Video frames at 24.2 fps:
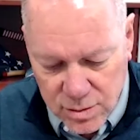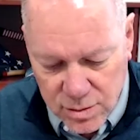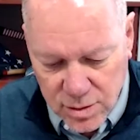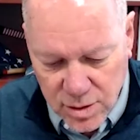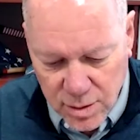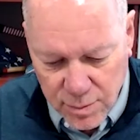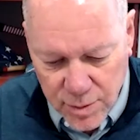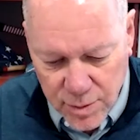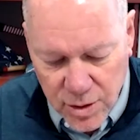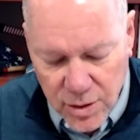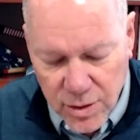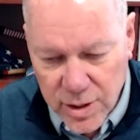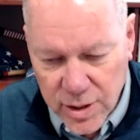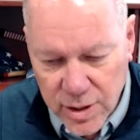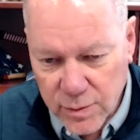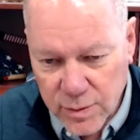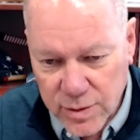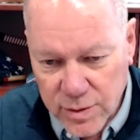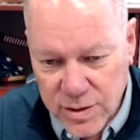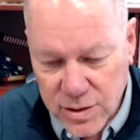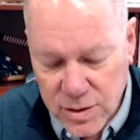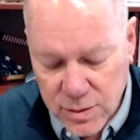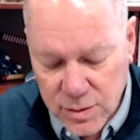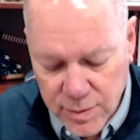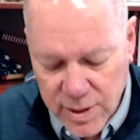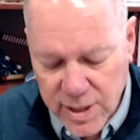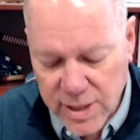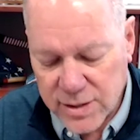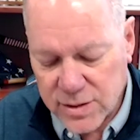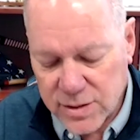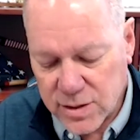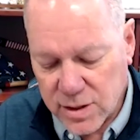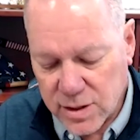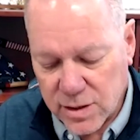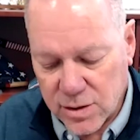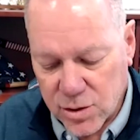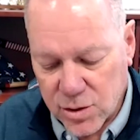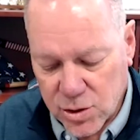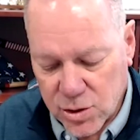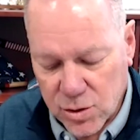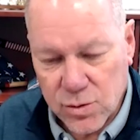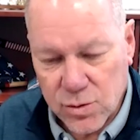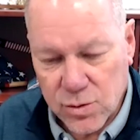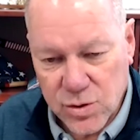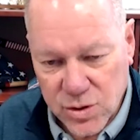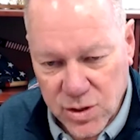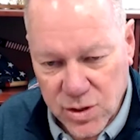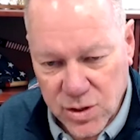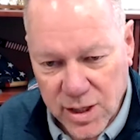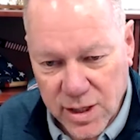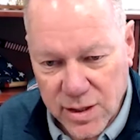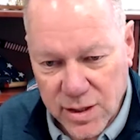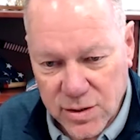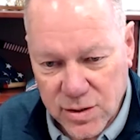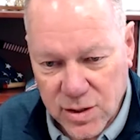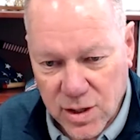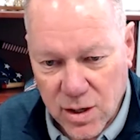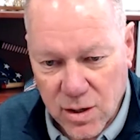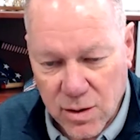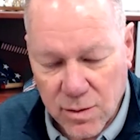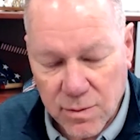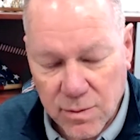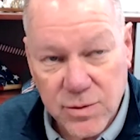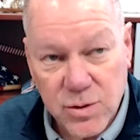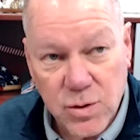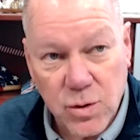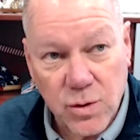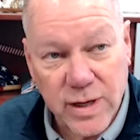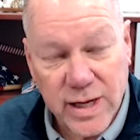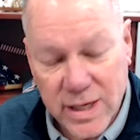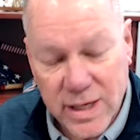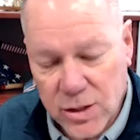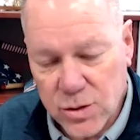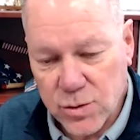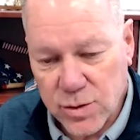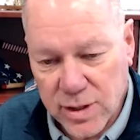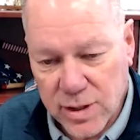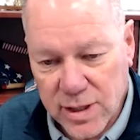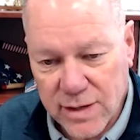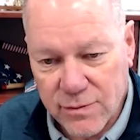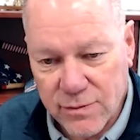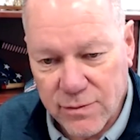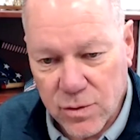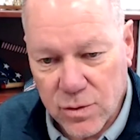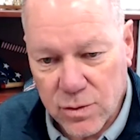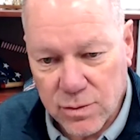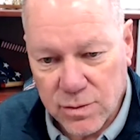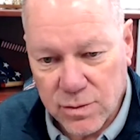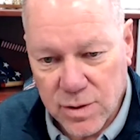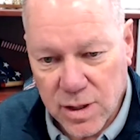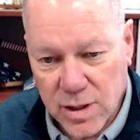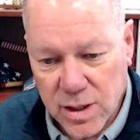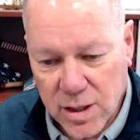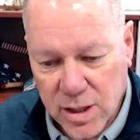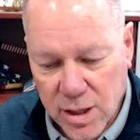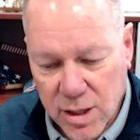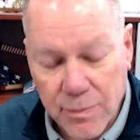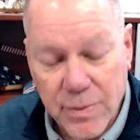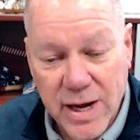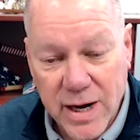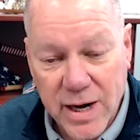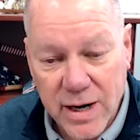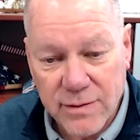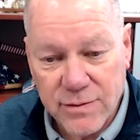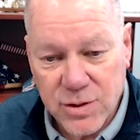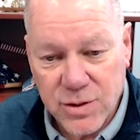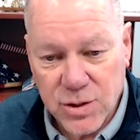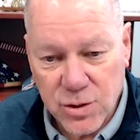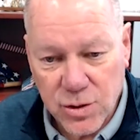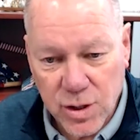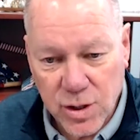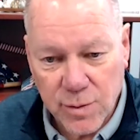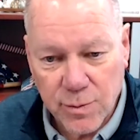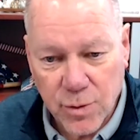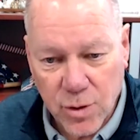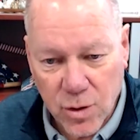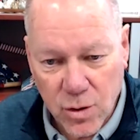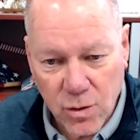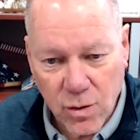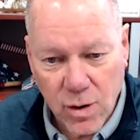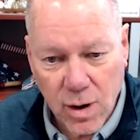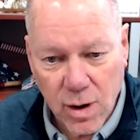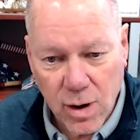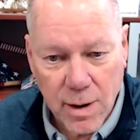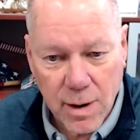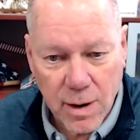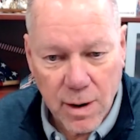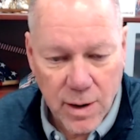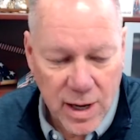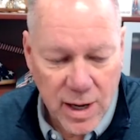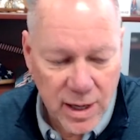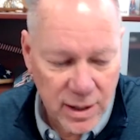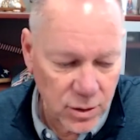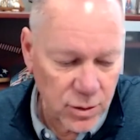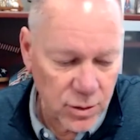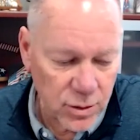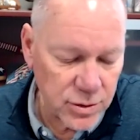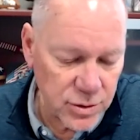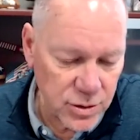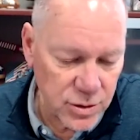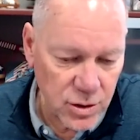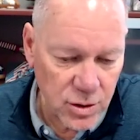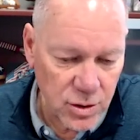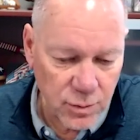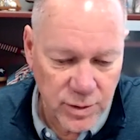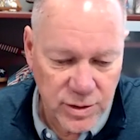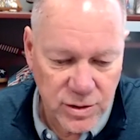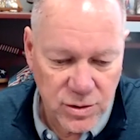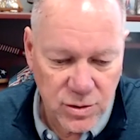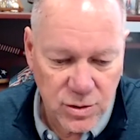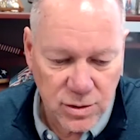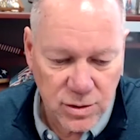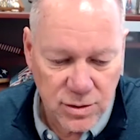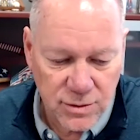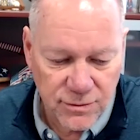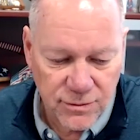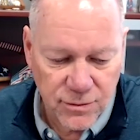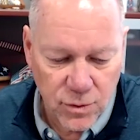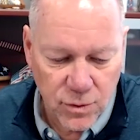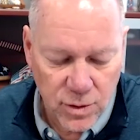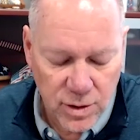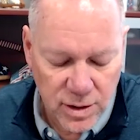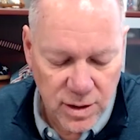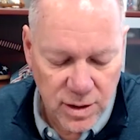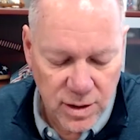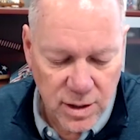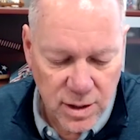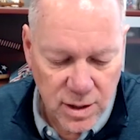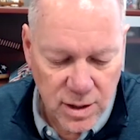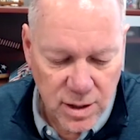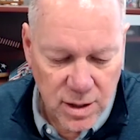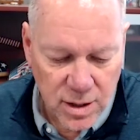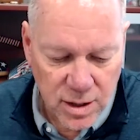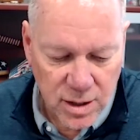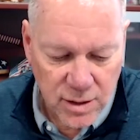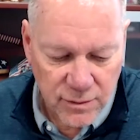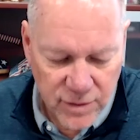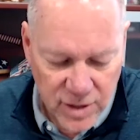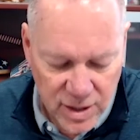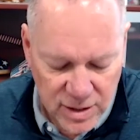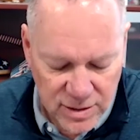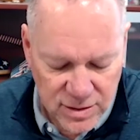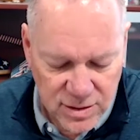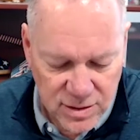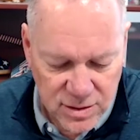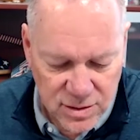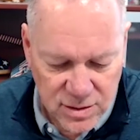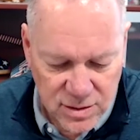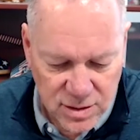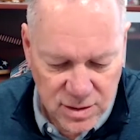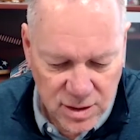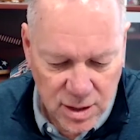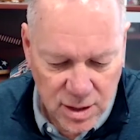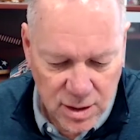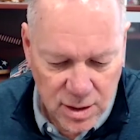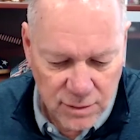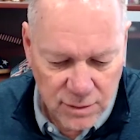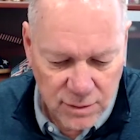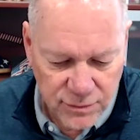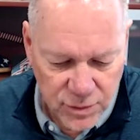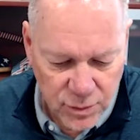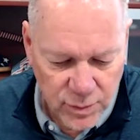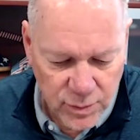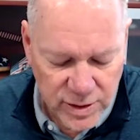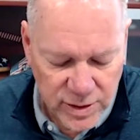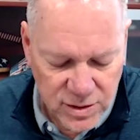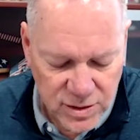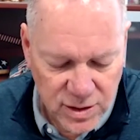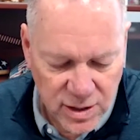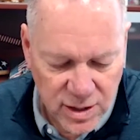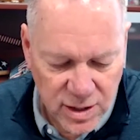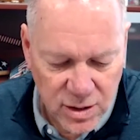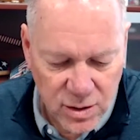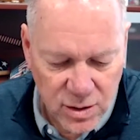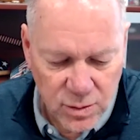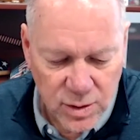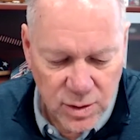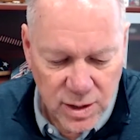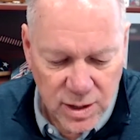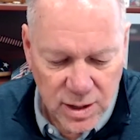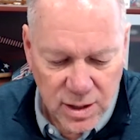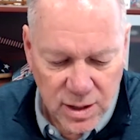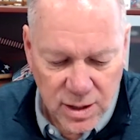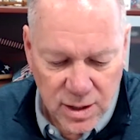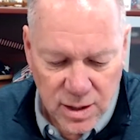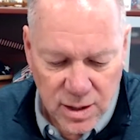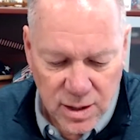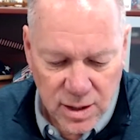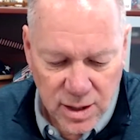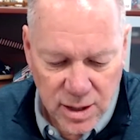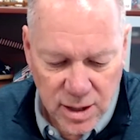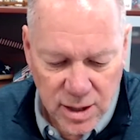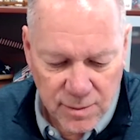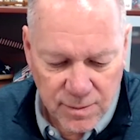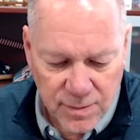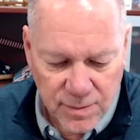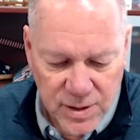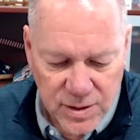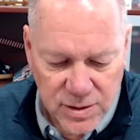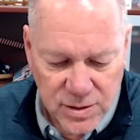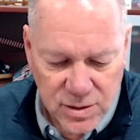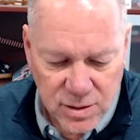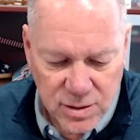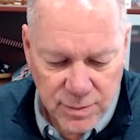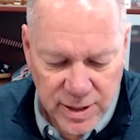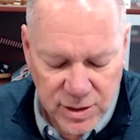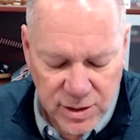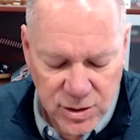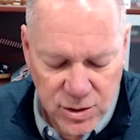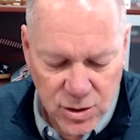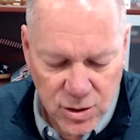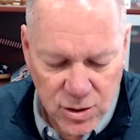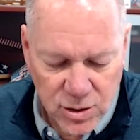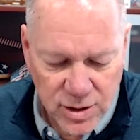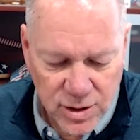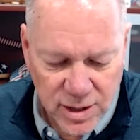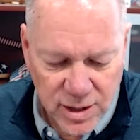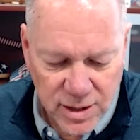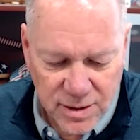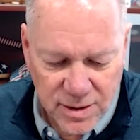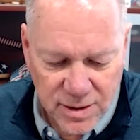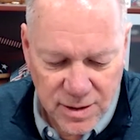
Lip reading: community, which is amazing. Shoot SIG is our sort of entry-level competitive shooting program I alluded to, that we took to Fort Cavazos a few weeks ago, to make sure that